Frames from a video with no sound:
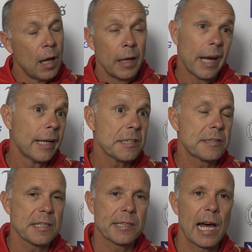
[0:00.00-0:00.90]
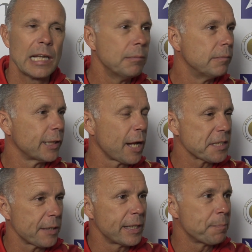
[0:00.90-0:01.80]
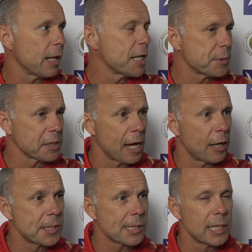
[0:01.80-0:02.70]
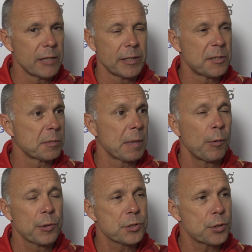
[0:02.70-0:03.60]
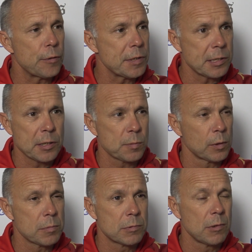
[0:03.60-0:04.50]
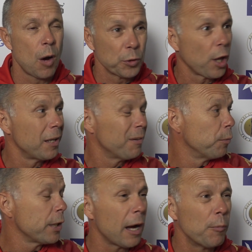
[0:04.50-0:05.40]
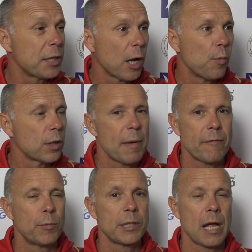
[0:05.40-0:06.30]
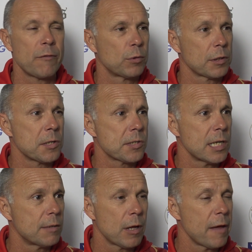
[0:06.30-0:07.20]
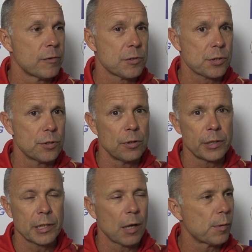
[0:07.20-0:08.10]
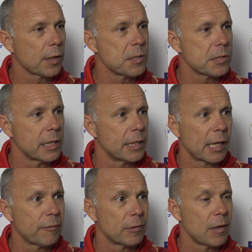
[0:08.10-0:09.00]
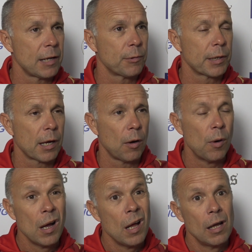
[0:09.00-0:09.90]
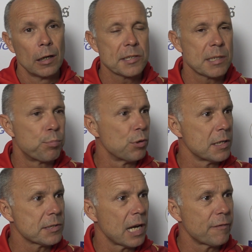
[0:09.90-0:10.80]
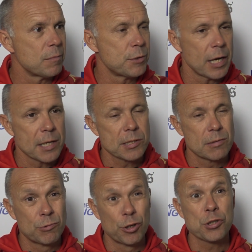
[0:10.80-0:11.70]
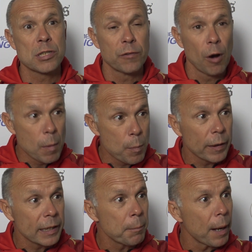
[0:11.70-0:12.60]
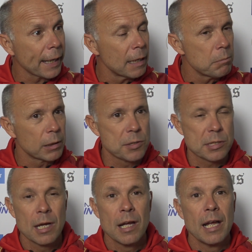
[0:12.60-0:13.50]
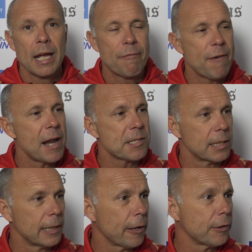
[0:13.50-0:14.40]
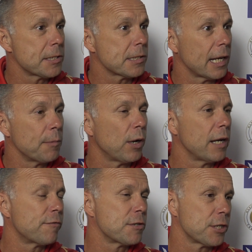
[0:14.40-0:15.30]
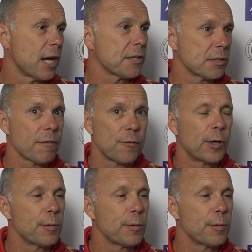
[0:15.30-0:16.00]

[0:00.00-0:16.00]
Yeah, that's Callum. So he plays with his heart on his sleeve, and it doesn't matter what the score is. He doesn't want to. We don't ever want to concede whatever the score. You don't want to concede and give anyone a goal. Like I said, brilliant save from Jazz. Justified me bringing him back in because, in fairness to Leon, he sat him waiting for his chance, and I thought